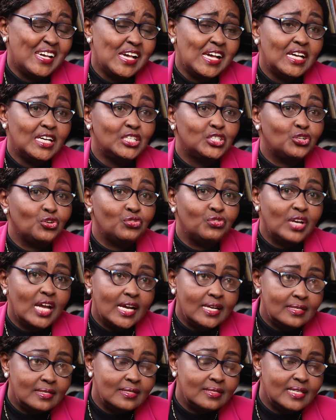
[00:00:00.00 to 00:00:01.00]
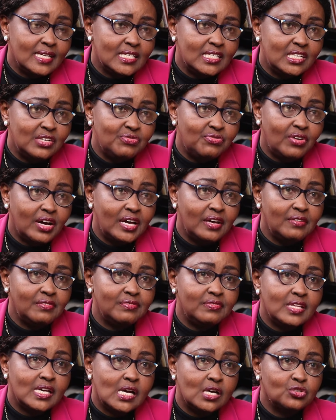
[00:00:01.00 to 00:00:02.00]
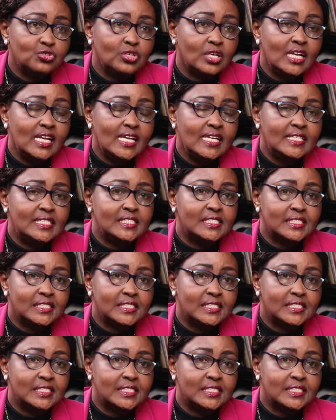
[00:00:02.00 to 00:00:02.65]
So 1965, they actually they